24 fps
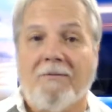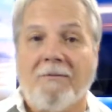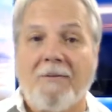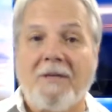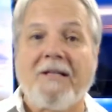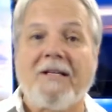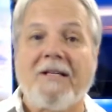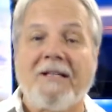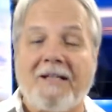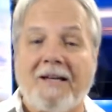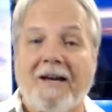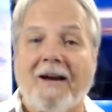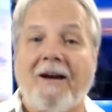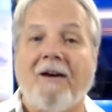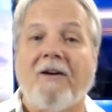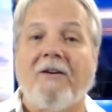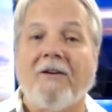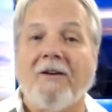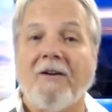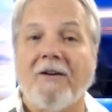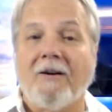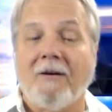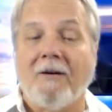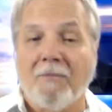to
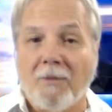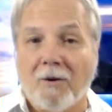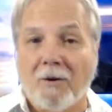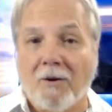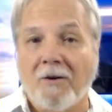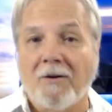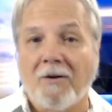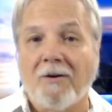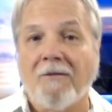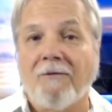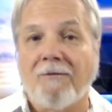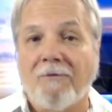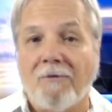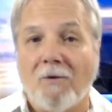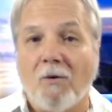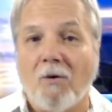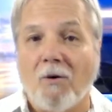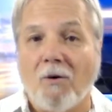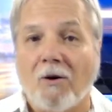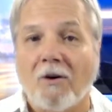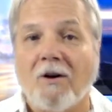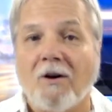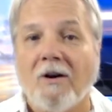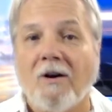carry a burden
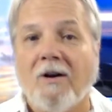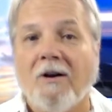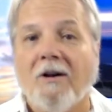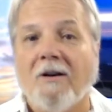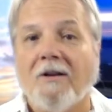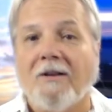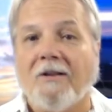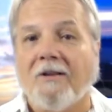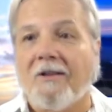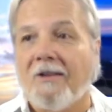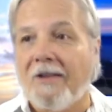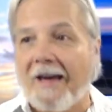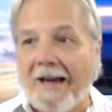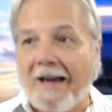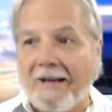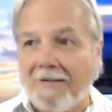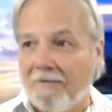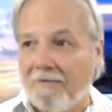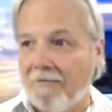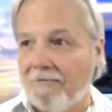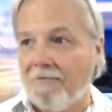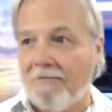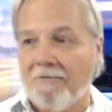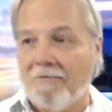for that
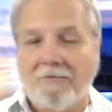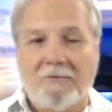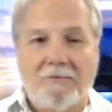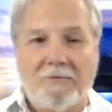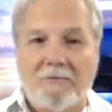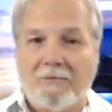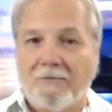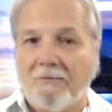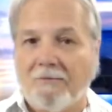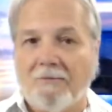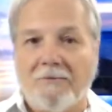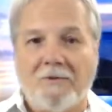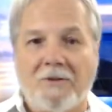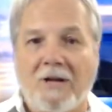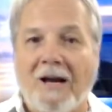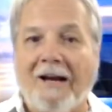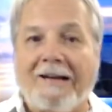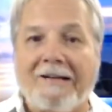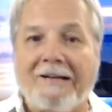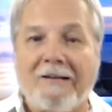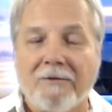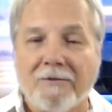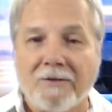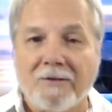
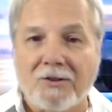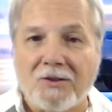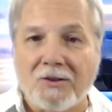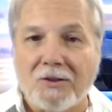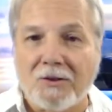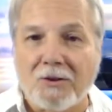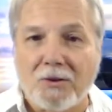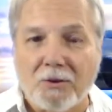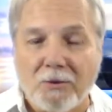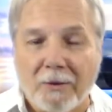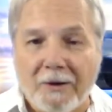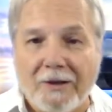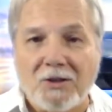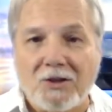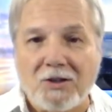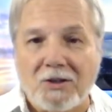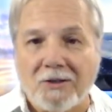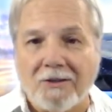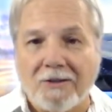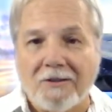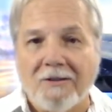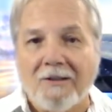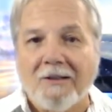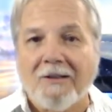kind of a
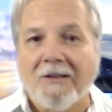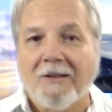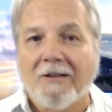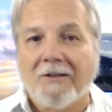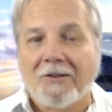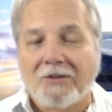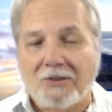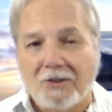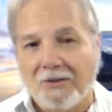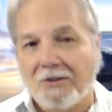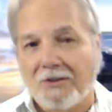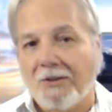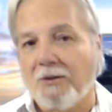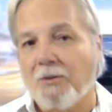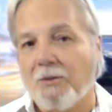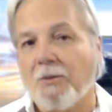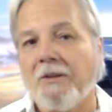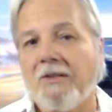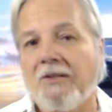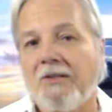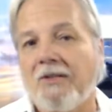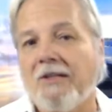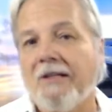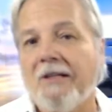situation, such as we
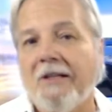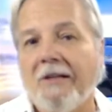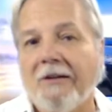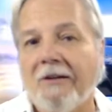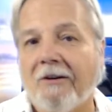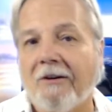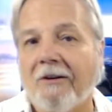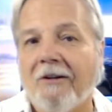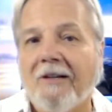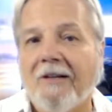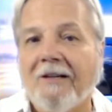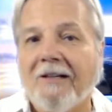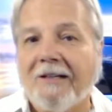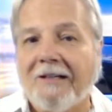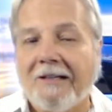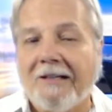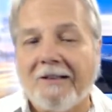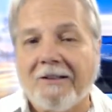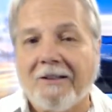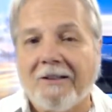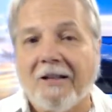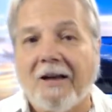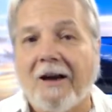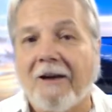see here in the
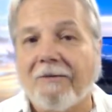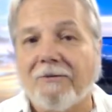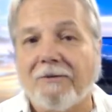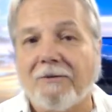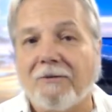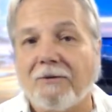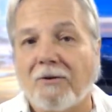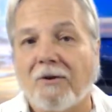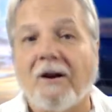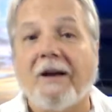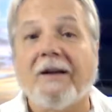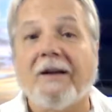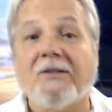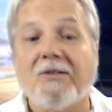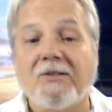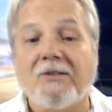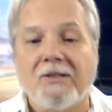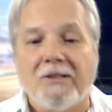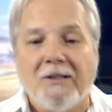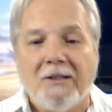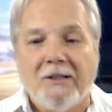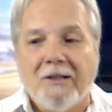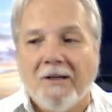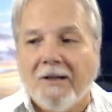life of Christ.
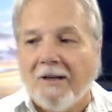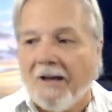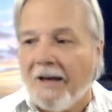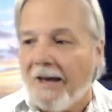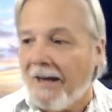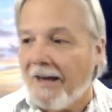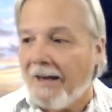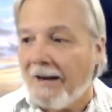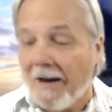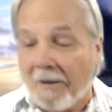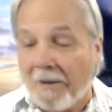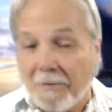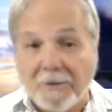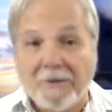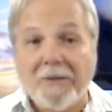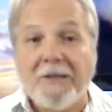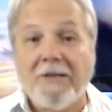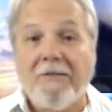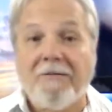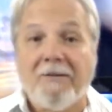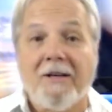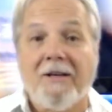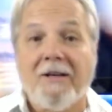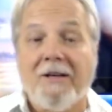And I believe
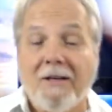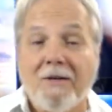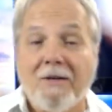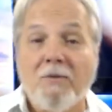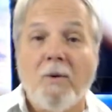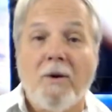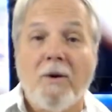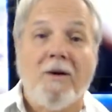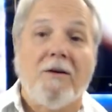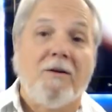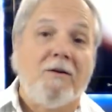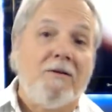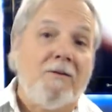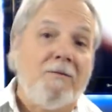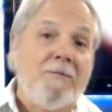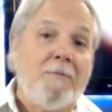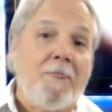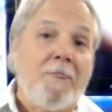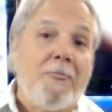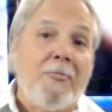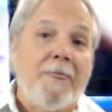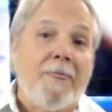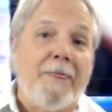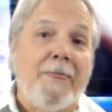that he will,
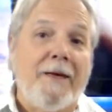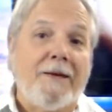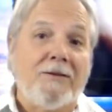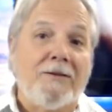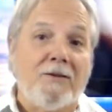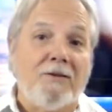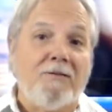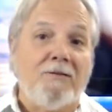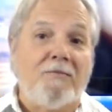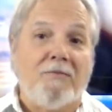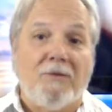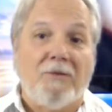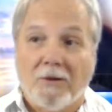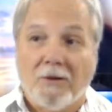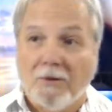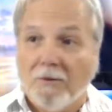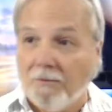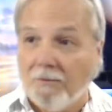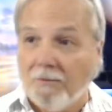that there'll,